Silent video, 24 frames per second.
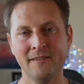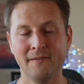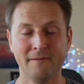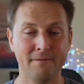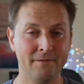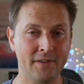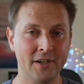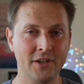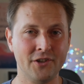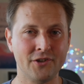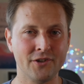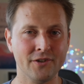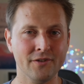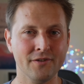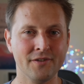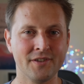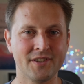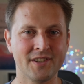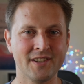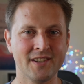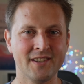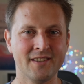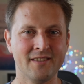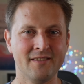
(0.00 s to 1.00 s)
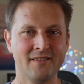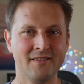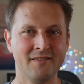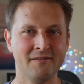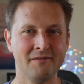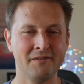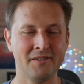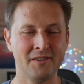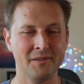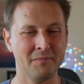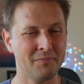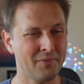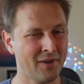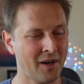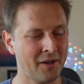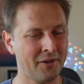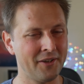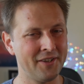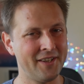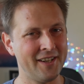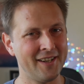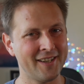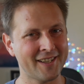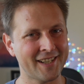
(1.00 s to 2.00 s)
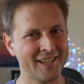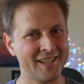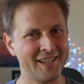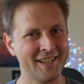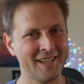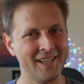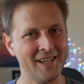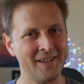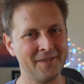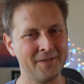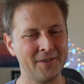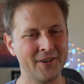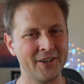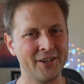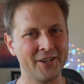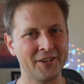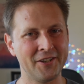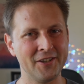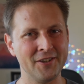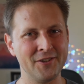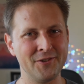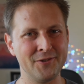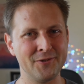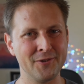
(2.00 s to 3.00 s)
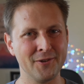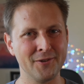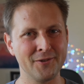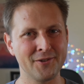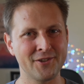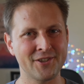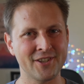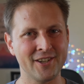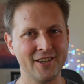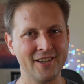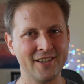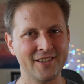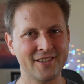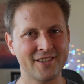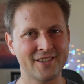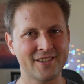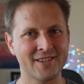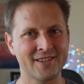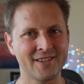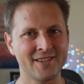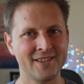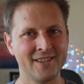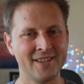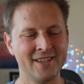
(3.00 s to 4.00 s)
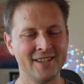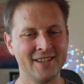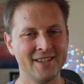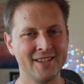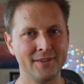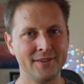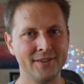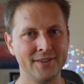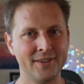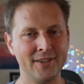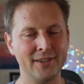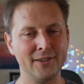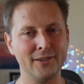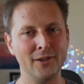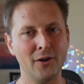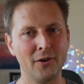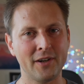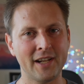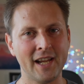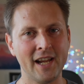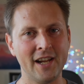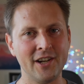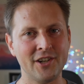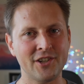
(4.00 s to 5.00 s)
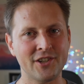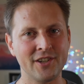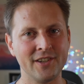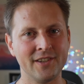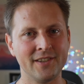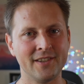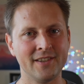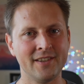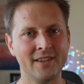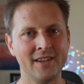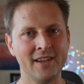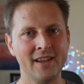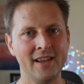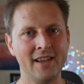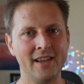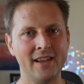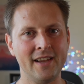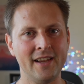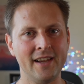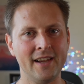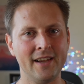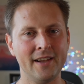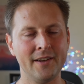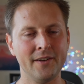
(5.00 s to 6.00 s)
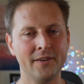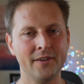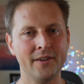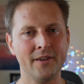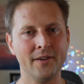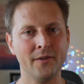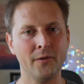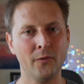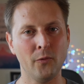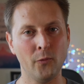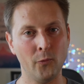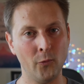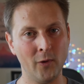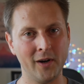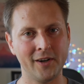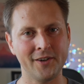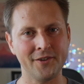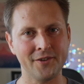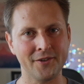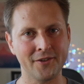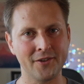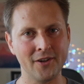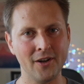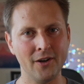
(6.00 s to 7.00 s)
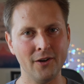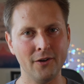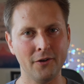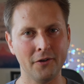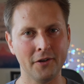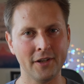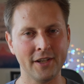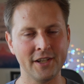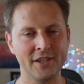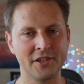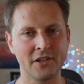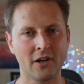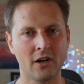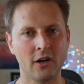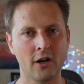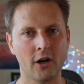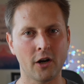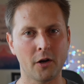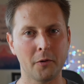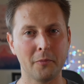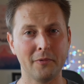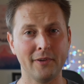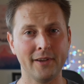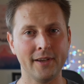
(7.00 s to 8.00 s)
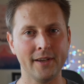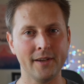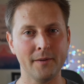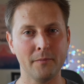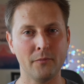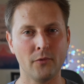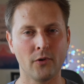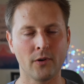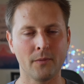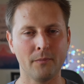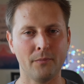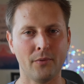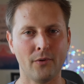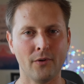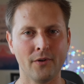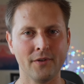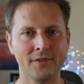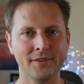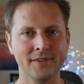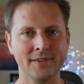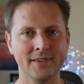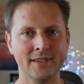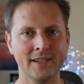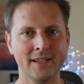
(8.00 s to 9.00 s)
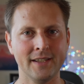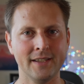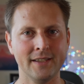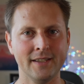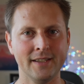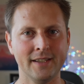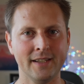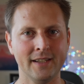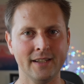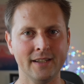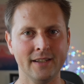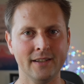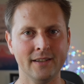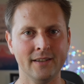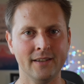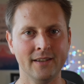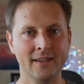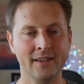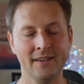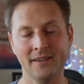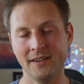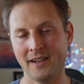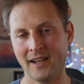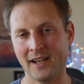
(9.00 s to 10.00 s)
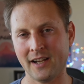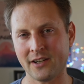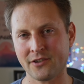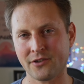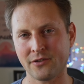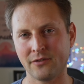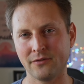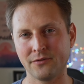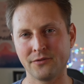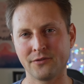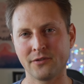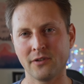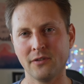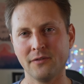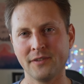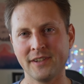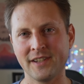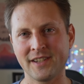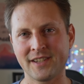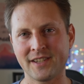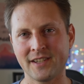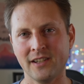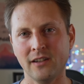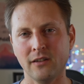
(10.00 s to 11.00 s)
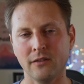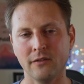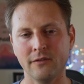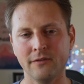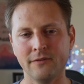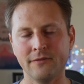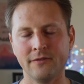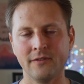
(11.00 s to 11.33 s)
features, you're probably not going to get very good drone shots. The location and where you go is arguably more important than the actual drone itself.